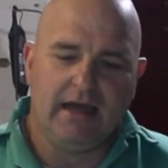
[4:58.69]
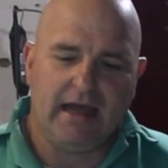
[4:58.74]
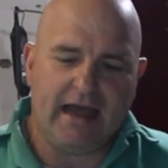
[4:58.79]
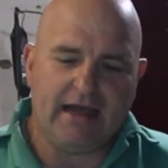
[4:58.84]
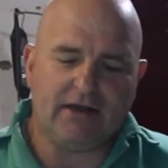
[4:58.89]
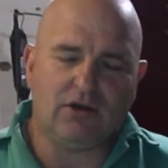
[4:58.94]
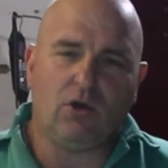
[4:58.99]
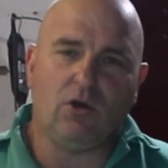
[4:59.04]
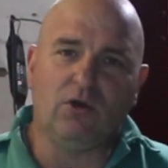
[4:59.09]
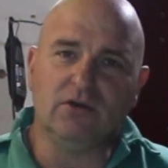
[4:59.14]

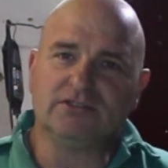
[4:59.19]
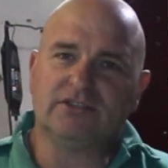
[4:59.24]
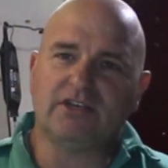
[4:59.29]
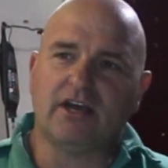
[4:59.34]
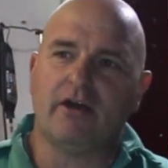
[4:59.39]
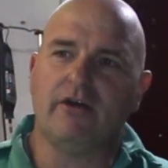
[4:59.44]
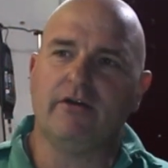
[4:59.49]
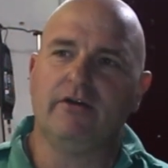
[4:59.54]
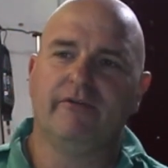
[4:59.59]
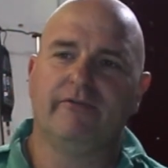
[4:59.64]
and
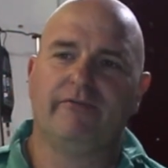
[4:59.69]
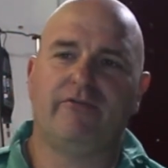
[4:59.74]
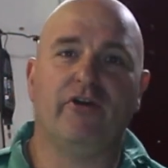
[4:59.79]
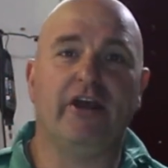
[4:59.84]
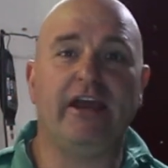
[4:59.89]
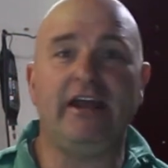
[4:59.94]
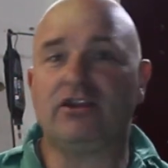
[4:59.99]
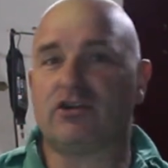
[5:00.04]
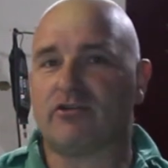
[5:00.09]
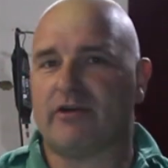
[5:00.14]
also for
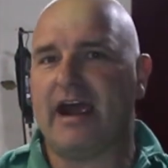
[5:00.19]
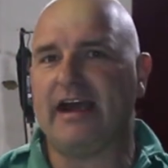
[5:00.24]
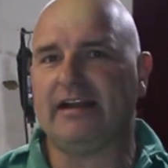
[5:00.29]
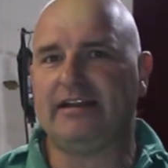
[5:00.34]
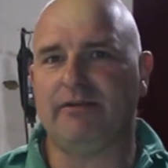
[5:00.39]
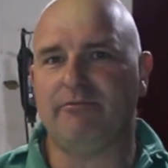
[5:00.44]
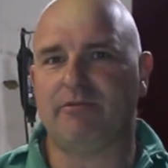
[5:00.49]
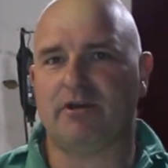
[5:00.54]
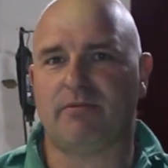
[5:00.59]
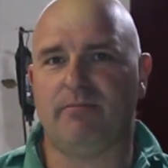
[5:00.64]

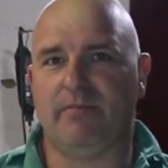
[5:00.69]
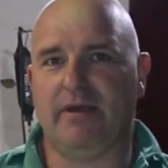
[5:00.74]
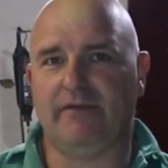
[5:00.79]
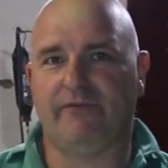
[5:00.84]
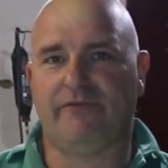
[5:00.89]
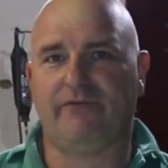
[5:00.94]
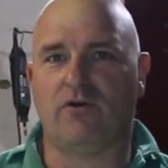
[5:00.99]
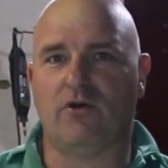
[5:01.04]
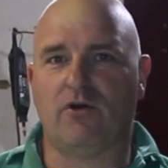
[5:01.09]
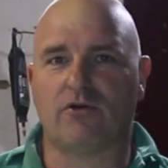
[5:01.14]
interacting with me,
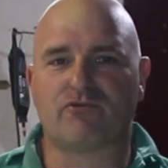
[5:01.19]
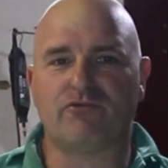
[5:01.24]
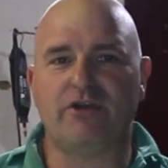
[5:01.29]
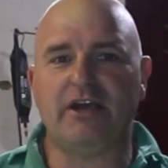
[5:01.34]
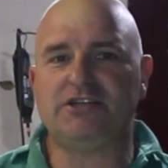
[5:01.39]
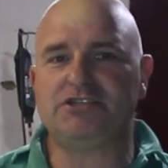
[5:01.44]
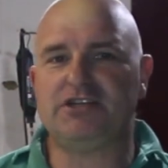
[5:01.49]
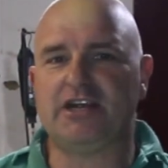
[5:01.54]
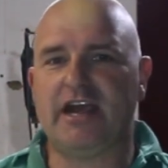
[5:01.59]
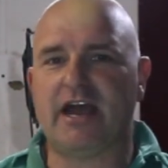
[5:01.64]
for
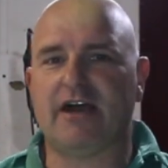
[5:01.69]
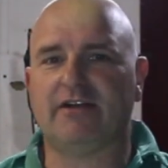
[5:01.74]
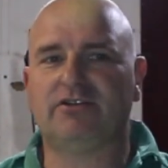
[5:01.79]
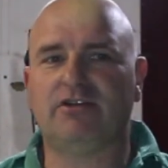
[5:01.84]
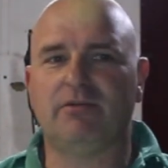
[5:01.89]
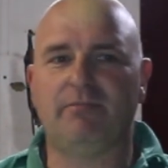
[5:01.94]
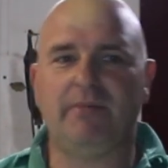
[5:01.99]
reaching out to